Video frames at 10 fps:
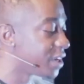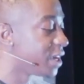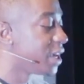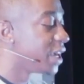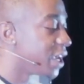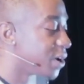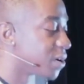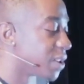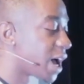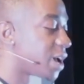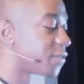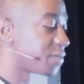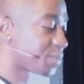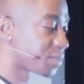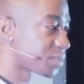in your life.
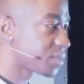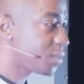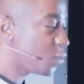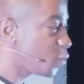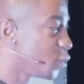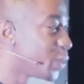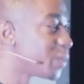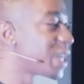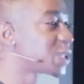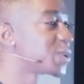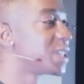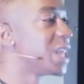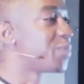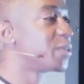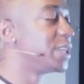Remember, that's what the leper
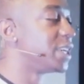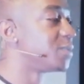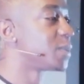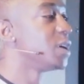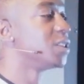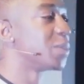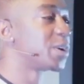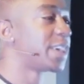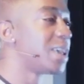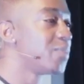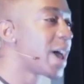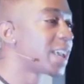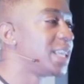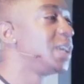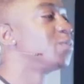did. The leper came back and he
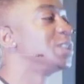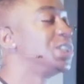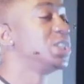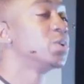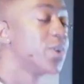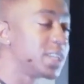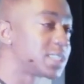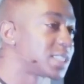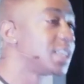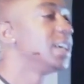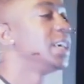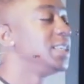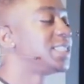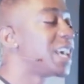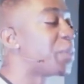rejoiced. He
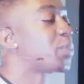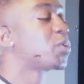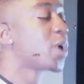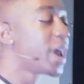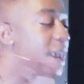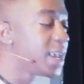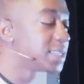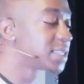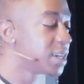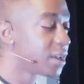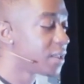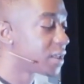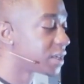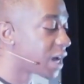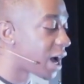said, praise
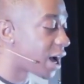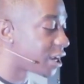God.